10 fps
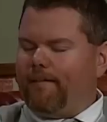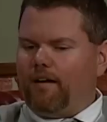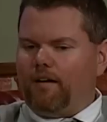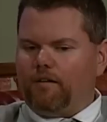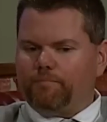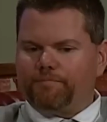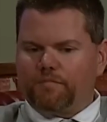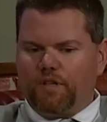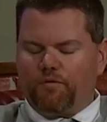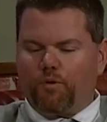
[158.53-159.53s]
Um,
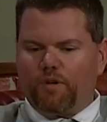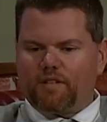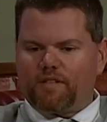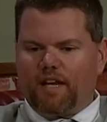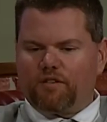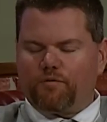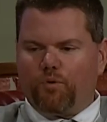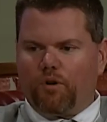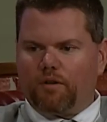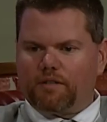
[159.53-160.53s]
you know, for what it stands
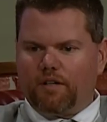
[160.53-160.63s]
for.